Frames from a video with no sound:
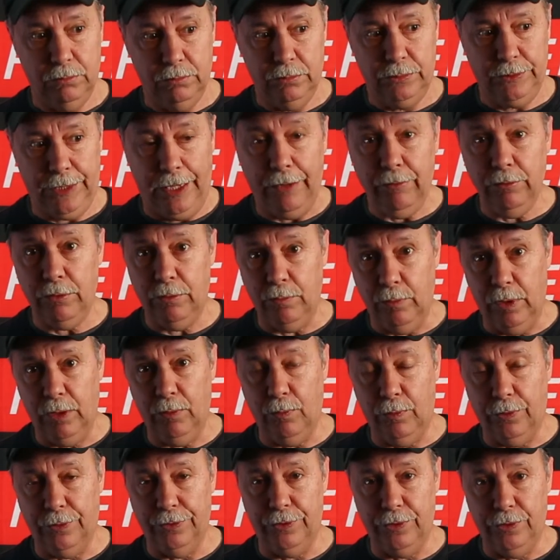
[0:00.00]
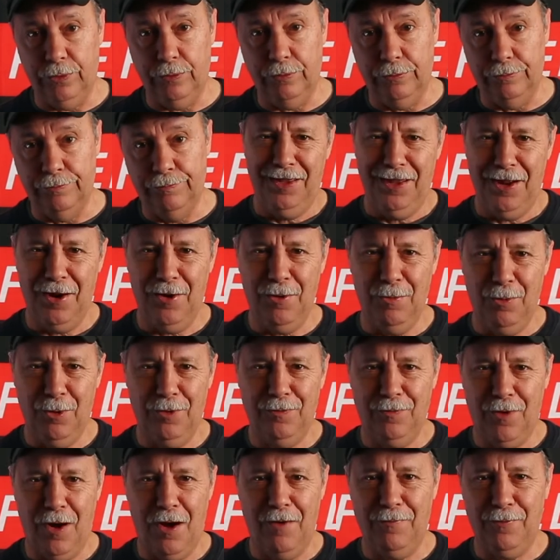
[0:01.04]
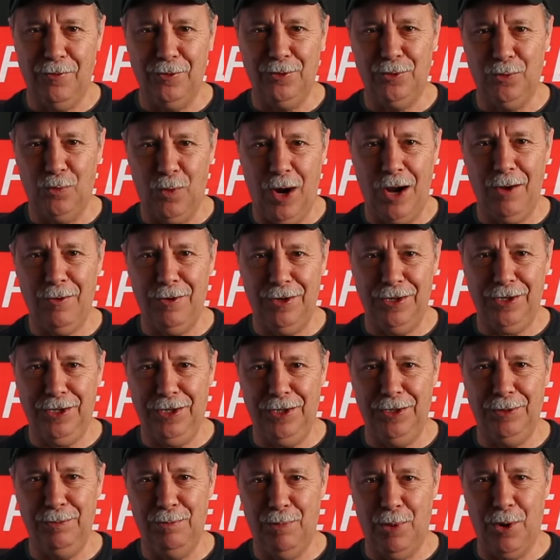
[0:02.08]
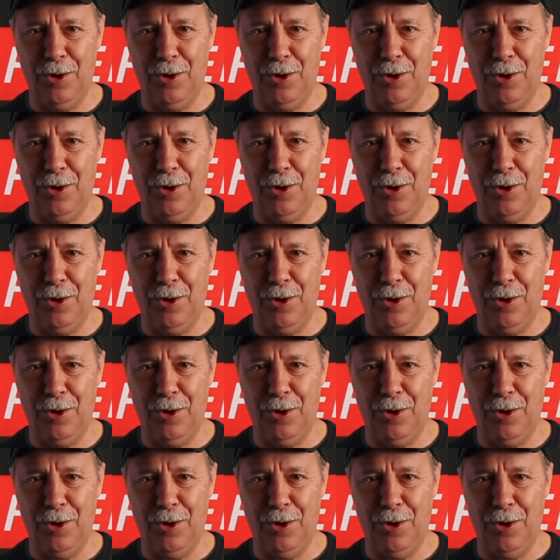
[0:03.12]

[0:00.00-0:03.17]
tell you it will do. Aeromotive offers a wiring kit,